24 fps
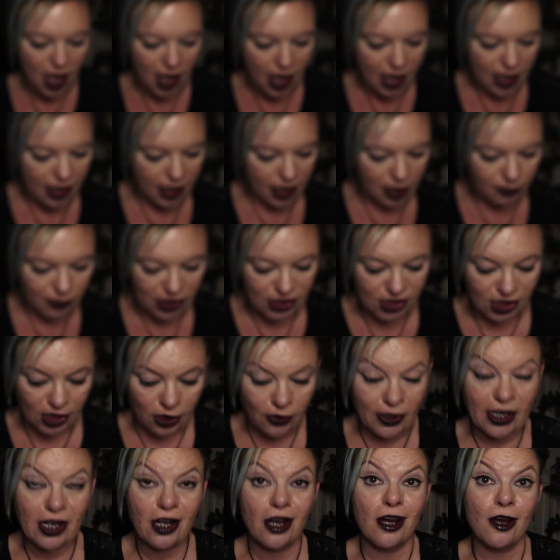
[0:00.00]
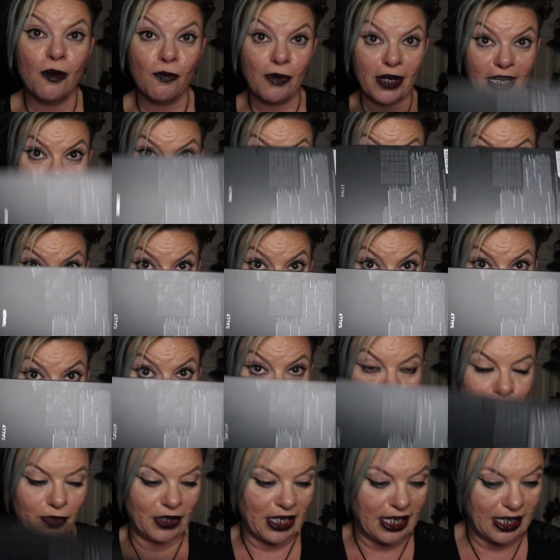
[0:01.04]
So I can't wait to
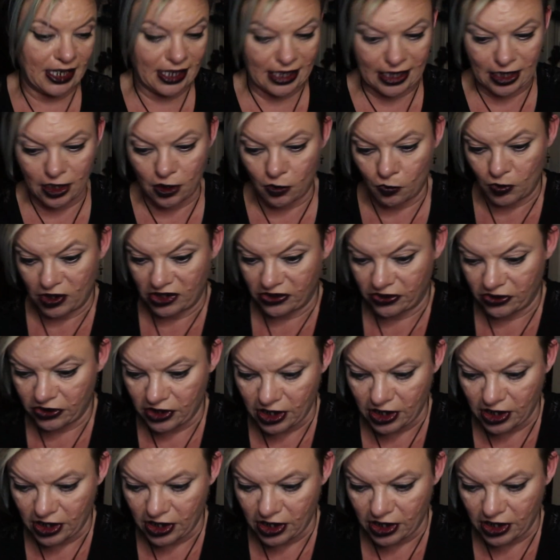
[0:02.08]
get playing with